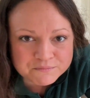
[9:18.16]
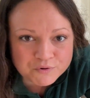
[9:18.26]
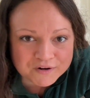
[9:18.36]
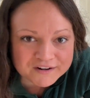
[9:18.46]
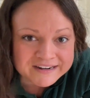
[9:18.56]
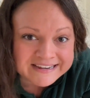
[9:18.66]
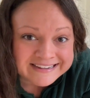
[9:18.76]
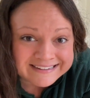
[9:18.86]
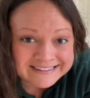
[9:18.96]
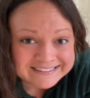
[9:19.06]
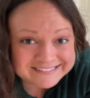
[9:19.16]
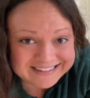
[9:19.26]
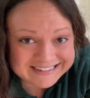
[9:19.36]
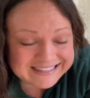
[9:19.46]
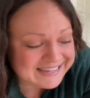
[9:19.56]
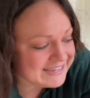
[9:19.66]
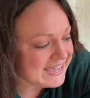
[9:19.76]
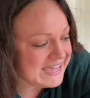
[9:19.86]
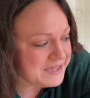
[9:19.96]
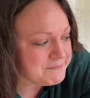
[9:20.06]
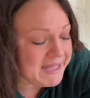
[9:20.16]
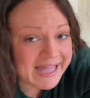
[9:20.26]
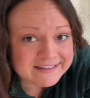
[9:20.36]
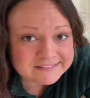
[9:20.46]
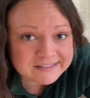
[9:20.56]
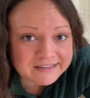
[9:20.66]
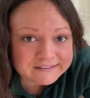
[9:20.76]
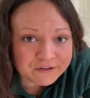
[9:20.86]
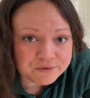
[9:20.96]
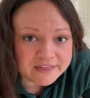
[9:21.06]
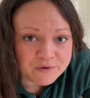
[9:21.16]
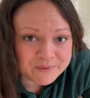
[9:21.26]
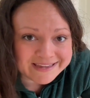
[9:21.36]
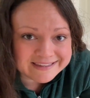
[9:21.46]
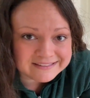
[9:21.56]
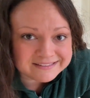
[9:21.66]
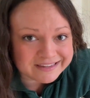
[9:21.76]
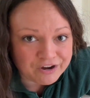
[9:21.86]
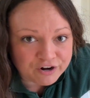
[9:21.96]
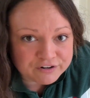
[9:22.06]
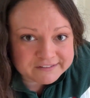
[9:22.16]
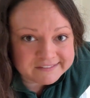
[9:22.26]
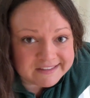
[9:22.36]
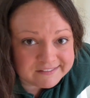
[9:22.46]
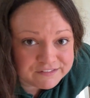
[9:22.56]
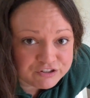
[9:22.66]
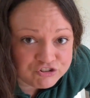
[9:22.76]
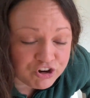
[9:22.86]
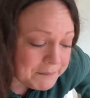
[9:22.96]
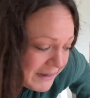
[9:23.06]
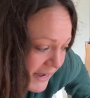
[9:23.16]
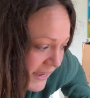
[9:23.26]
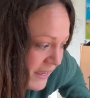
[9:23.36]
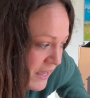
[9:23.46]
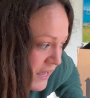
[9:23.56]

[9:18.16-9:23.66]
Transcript: more seedling heat mats so that we can get our seeds to germinate.